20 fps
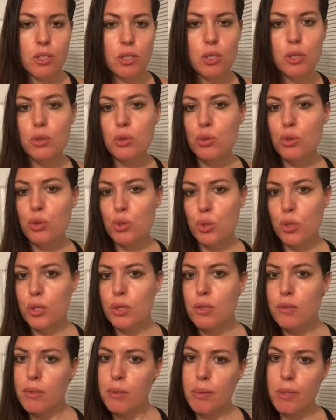huge
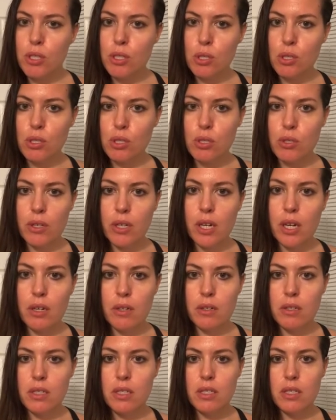transformations during
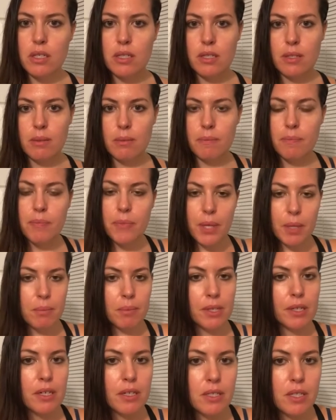Aries season
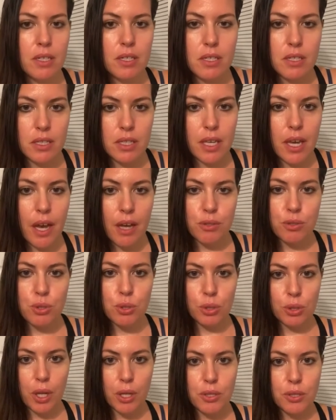because it is the
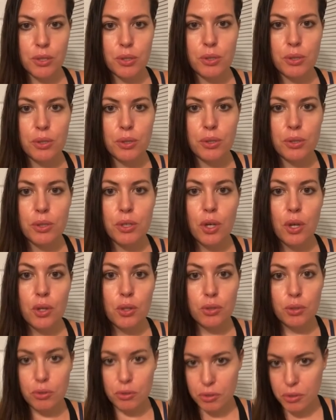astrological
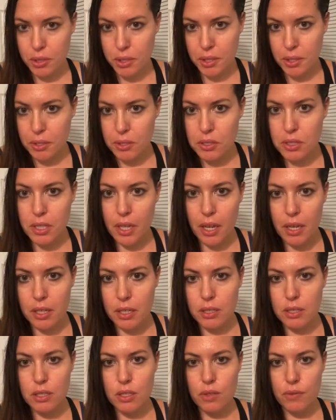New Year
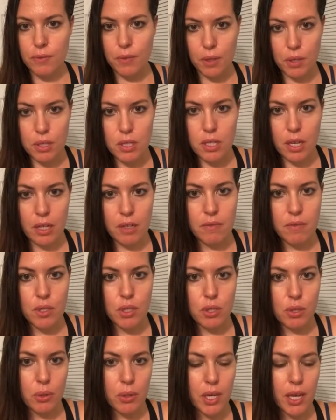signs, the first sign of the
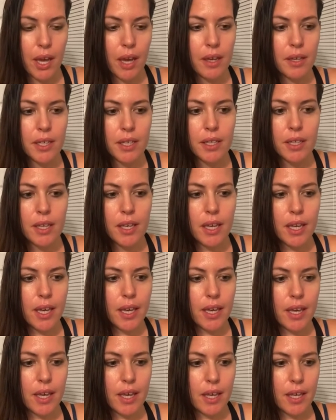zodiac.
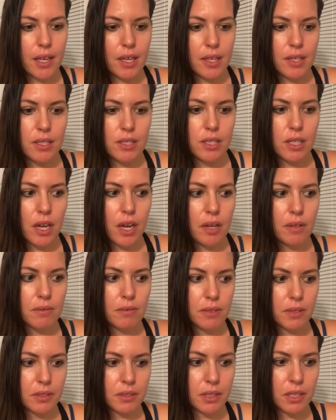And I
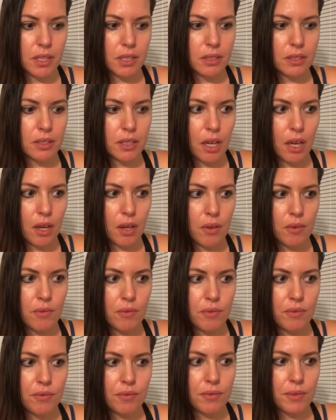really love,
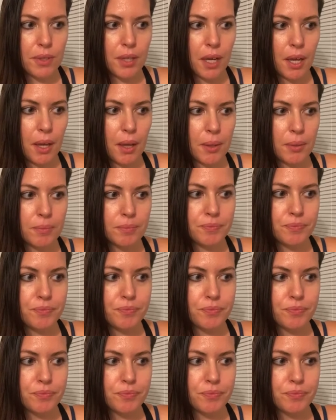um,